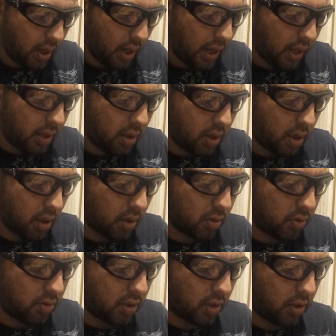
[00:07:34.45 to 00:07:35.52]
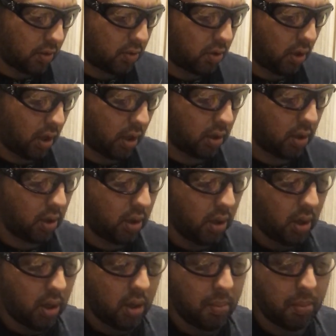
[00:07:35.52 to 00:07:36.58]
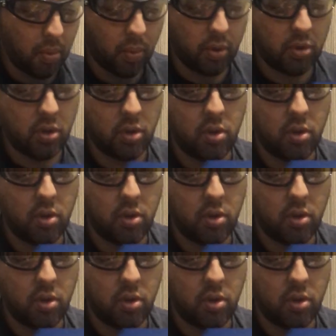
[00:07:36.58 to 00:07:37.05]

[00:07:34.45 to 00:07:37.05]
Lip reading: and stick these together. But once you